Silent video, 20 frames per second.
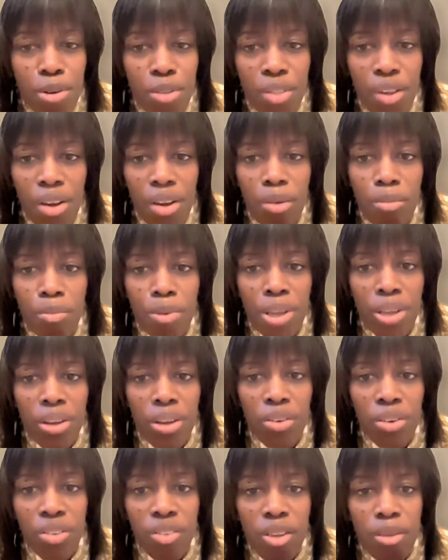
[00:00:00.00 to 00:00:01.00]

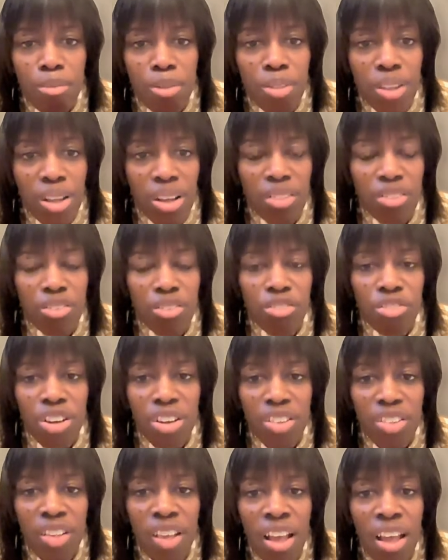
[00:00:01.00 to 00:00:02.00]
chemotherapy or some of the other
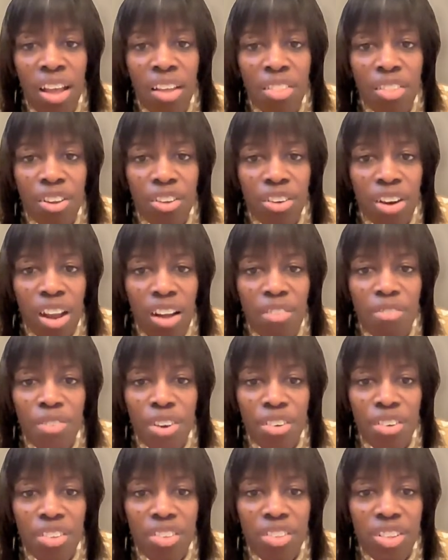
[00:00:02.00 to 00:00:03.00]
drugs, they're
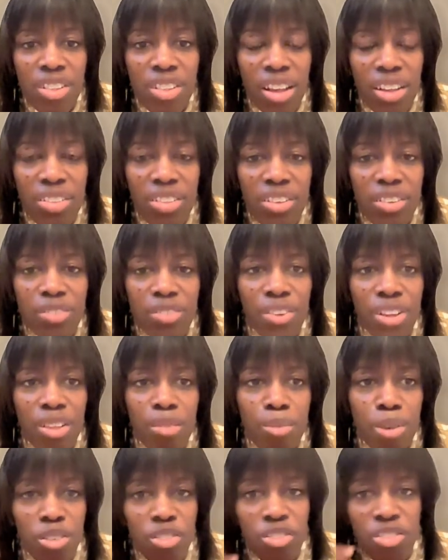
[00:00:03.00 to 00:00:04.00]
not very
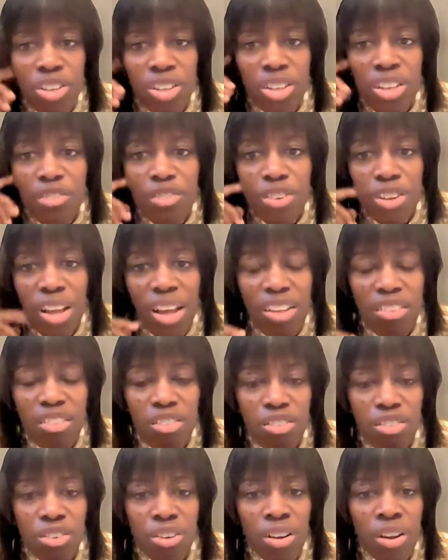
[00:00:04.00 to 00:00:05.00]
selective, especially in liver
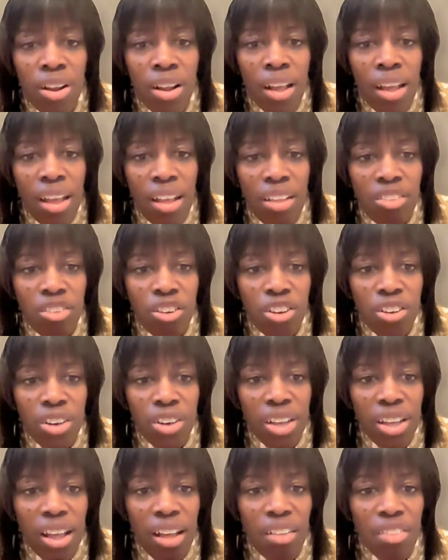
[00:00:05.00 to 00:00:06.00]
cancer, in
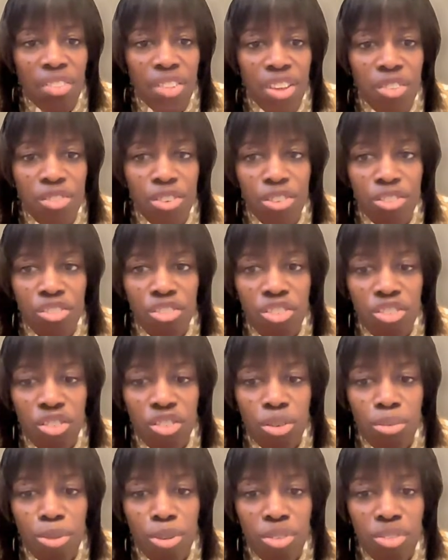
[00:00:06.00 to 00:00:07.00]
targeting healthy
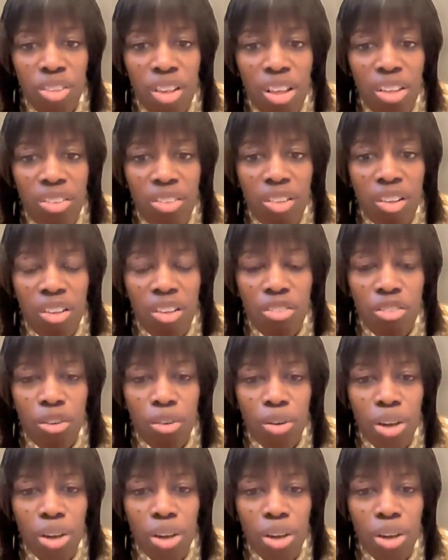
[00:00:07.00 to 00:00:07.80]
versus tumor cells.